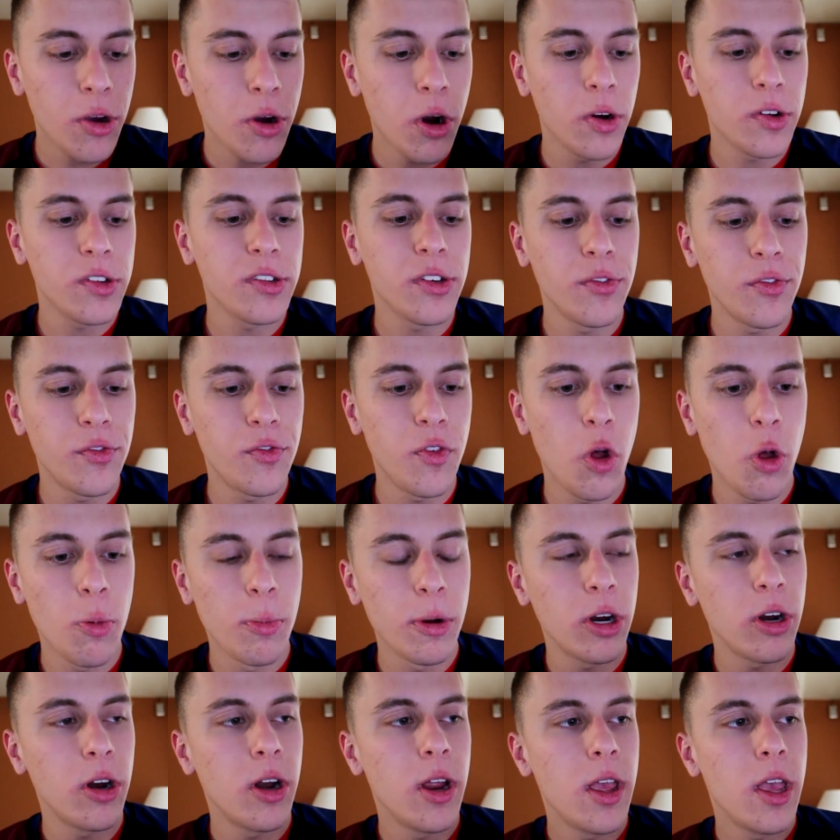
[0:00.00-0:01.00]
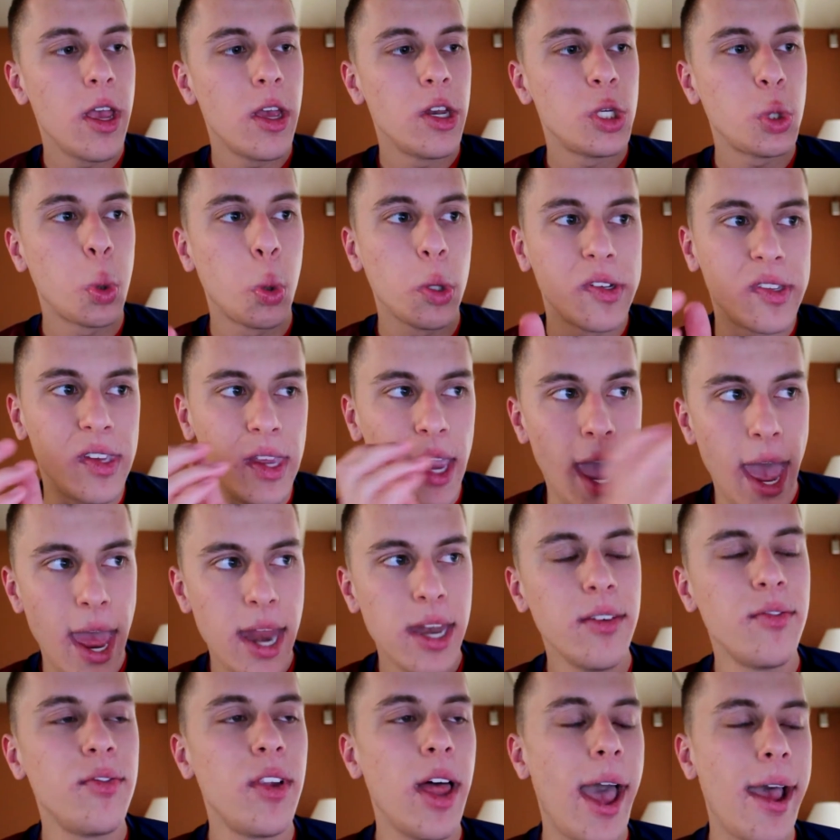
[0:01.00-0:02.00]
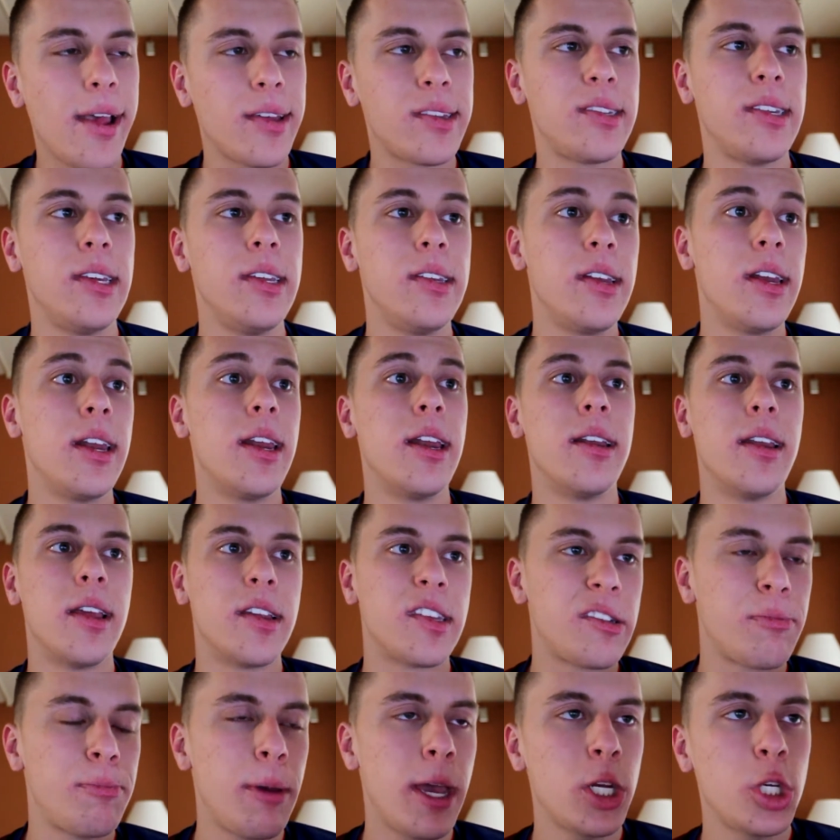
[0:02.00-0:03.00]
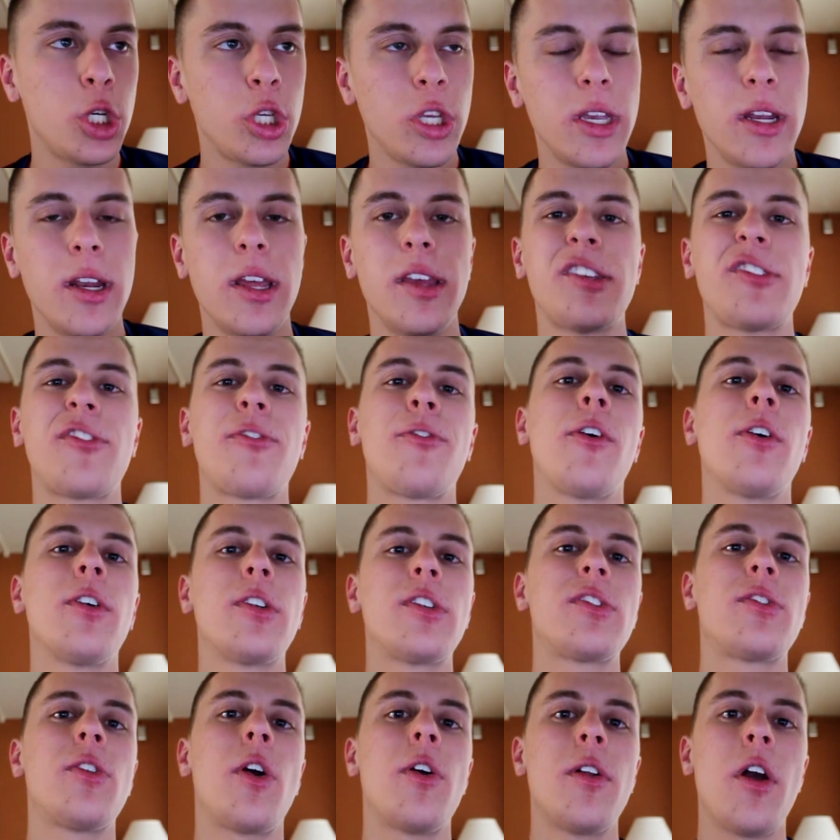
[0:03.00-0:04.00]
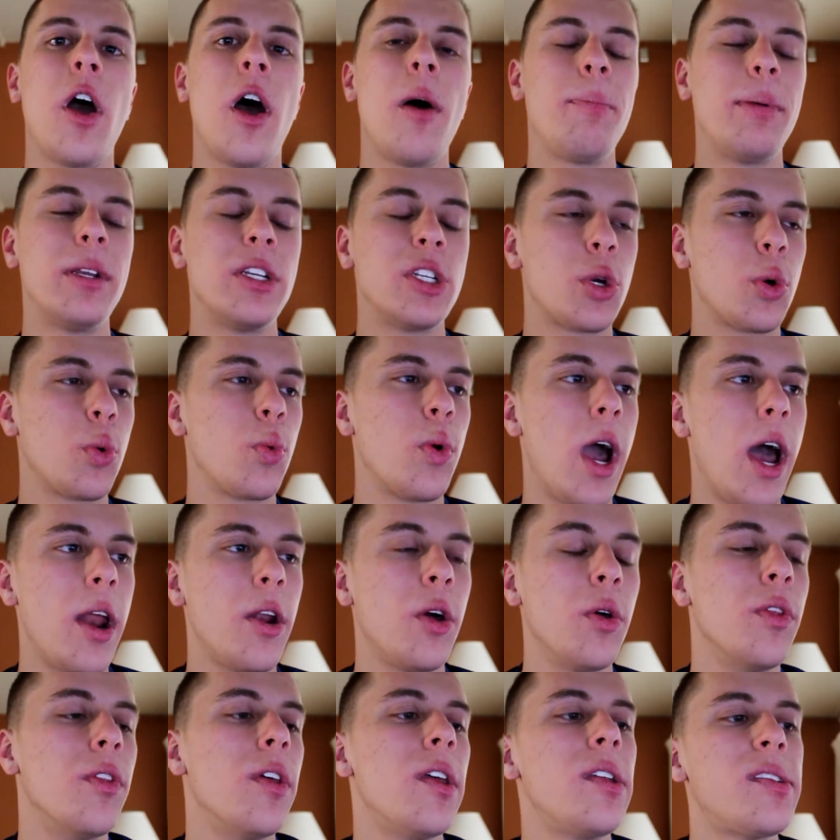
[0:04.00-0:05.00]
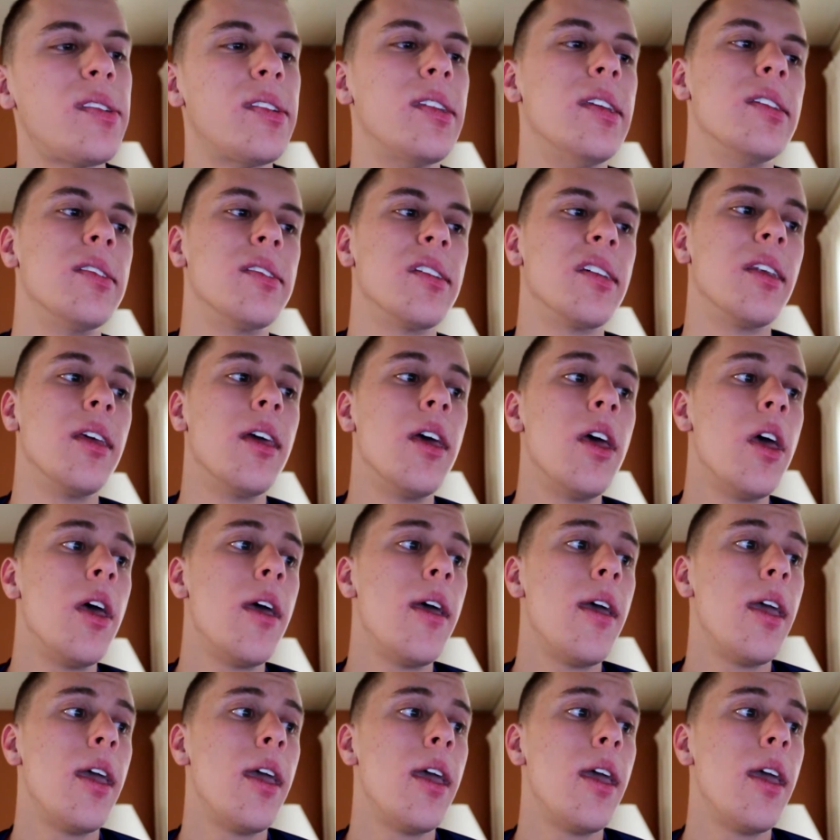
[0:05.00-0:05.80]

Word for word: Carson Fulmer towards the end of last season and especially in his first start up in Toronto this season.